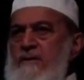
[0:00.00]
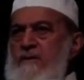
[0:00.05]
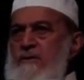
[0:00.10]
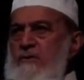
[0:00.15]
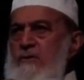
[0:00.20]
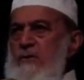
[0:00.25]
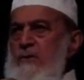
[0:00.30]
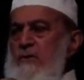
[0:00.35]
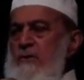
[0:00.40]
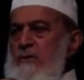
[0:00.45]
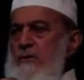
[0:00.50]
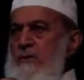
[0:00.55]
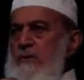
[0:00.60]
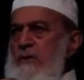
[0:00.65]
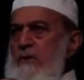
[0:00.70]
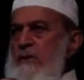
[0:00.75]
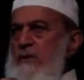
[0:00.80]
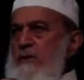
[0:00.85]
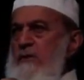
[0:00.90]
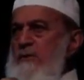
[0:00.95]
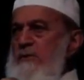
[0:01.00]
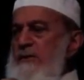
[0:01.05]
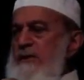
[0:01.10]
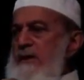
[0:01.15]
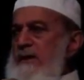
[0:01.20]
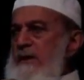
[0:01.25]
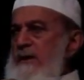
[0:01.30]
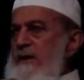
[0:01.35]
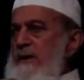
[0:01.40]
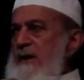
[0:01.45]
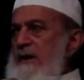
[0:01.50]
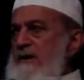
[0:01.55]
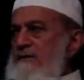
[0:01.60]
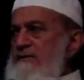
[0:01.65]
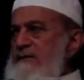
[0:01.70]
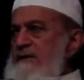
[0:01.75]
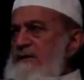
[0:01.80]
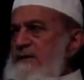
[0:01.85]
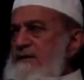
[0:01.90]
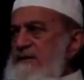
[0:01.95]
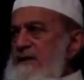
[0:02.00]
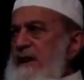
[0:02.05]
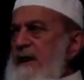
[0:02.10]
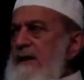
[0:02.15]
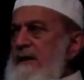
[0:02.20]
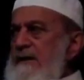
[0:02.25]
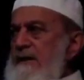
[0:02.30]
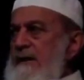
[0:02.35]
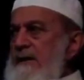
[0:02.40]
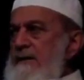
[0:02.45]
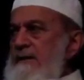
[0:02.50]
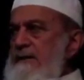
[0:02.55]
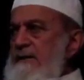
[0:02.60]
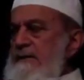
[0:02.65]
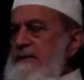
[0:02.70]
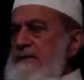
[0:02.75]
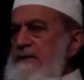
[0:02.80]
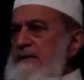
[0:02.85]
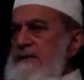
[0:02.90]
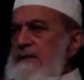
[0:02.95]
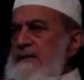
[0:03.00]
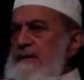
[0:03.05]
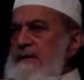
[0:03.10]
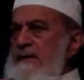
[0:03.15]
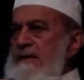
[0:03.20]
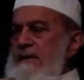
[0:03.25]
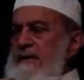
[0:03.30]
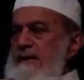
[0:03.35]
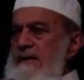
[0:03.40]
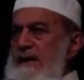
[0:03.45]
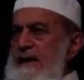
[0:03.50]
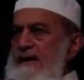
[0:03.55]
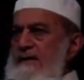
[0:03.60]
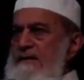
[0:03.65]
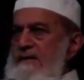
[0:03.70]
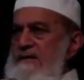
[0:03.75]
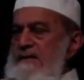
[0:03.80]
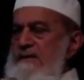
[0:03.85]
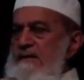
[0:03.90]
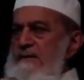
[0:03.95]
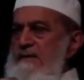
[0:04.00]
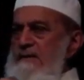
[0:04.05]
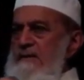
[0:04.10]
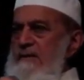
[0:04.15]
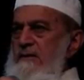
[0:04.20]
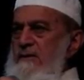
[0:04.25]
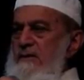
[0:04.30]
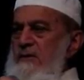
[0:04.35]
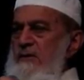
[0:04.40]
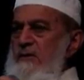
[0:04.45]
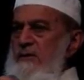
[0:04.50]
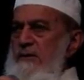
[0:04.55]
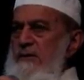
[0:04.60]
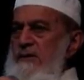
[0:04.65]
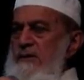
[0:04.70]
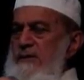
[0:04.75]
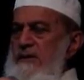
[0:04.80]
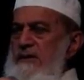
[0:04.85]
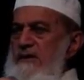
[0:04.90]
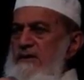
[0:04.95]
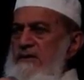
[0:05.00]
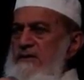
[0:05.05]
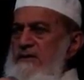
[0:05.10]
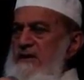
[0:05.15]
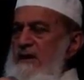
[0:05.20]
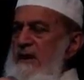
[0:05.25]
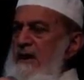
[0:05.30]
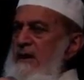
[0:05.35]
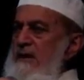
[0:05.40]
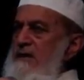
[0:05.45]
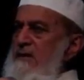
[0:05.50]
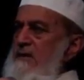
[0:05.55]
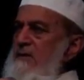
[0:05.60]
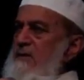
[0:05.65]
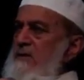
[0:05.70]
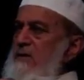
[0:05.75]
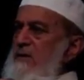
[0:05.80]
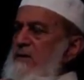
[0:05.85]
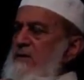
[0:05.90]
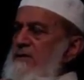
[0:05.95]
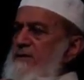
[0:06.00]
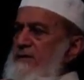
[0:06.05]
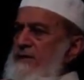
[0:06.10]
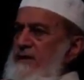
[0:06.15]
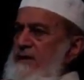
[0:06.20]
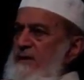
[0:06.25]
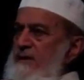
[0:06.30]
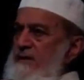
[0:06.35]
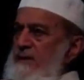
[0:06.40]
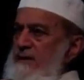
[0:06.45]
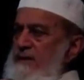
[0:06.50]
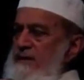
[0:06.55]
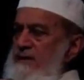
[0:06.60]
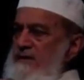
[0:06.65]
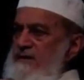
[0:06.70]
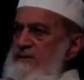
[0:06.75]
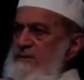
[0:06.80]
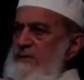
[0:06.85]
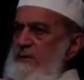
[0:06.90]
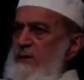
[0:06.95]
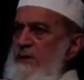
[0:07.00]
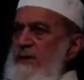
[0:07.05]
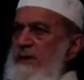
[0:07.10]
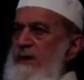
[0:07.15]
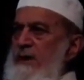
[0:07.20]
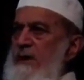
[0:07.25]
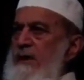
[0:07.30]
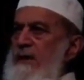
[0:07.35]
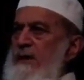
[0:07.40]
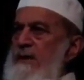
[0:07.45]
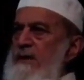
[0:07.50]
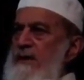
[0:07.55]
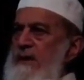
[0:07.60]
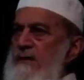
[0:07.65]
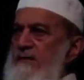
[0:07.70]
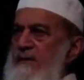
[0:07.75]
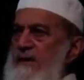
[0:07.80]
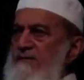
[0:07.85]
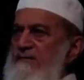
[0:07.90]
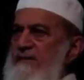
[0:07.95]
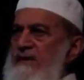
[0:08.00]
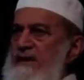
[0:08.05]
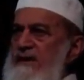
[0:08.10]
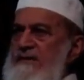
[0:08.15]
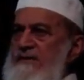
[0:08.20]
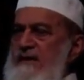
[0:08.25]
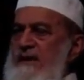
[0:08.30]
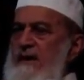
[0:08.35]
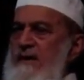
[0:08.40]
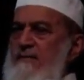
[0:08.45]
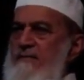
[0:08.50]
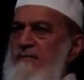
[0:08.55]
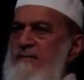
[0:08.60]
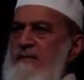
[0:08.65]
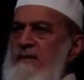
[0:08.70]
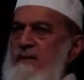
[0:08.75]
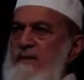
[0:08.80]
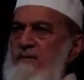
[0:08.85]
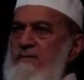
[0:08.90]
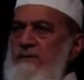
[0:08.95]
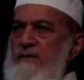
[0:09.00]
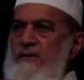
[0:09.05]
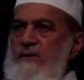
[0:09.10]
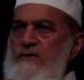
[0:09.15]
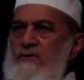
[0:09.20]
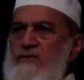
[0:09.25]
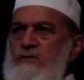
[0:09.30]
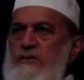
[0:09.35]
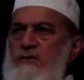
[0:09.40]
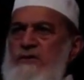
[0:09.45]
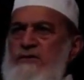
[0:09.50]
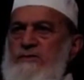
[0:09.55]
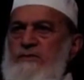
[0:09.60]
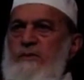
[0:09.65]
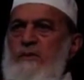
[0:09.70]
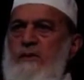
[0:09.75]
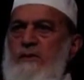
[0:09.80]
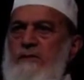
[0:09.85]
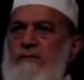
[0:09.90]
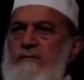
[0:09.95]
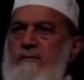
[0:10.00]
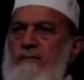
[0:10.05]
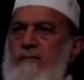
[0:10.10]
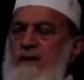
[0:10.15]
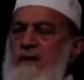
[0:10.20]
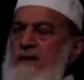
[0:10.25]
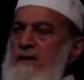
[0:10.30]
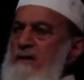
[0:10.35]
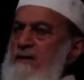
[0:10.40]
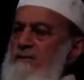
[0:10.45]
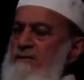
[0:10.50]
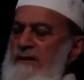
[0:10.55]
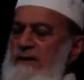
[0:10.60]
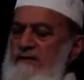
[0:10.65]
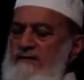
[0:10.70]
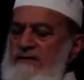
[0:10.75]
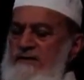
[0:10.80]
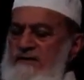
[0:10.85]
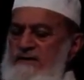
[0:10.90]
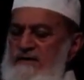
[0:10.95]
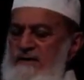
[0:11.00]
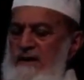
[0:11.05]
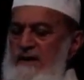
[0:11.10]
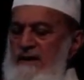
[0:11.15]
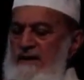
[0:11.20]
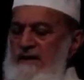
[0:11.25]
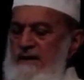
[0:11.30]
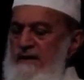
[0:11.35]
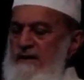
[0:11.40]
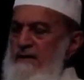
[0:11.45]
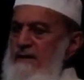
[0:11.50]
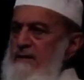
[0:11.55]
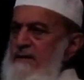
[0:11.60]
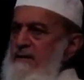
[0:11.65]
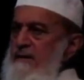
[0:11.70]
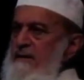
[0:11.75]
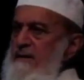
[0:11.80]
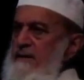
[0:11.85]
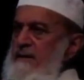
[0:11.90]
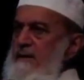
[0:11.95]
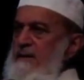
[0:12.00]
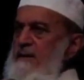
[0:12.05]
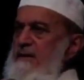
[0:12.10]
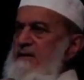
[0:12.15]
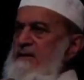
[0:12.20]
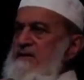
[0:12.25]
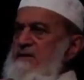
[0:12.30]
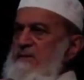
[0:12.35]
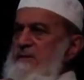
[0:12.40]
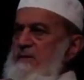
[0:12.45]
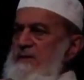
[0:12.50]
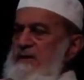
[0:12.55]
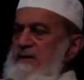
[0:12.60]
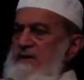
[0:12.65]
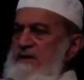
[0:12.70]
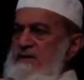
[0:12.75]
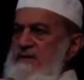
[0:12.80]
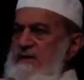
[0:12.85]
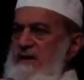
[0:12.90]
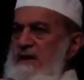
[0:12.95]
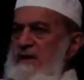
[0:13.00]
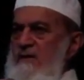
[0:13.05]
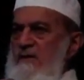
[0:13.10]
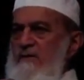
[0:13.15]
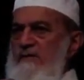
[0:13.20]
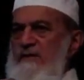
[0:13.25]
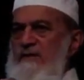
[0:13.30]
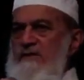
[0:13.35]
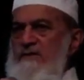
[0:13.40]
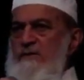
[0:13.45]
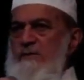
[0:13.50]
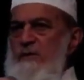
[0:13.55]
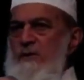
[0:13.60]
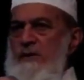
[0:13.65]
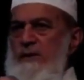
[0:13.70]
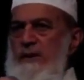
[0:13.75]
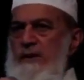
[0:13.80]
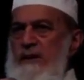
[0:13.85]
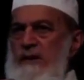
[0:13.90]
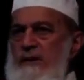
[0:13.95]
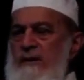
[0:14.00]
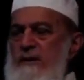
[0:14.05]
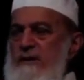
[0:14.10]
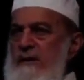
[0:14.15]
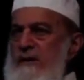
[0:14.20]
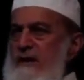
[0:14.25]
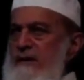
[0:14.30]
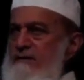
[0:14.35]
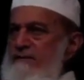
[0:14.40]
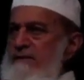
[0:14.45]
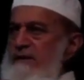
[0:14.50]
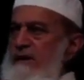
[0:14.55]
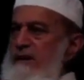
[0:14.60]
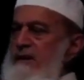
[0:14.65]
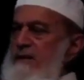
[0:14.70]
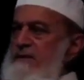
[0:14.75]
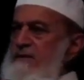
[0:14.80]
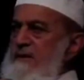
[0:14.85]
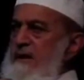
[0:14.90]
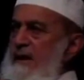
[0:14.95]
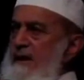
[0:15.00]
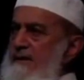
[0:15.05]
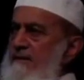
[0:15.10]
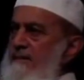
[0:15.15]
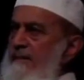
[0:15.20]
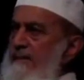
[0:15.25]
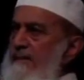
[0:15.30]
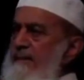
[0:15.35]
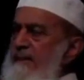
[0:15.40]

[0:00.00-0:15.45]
So we have decided that instead of responding them every time, we used to respond. We have decided that instead of responding every time,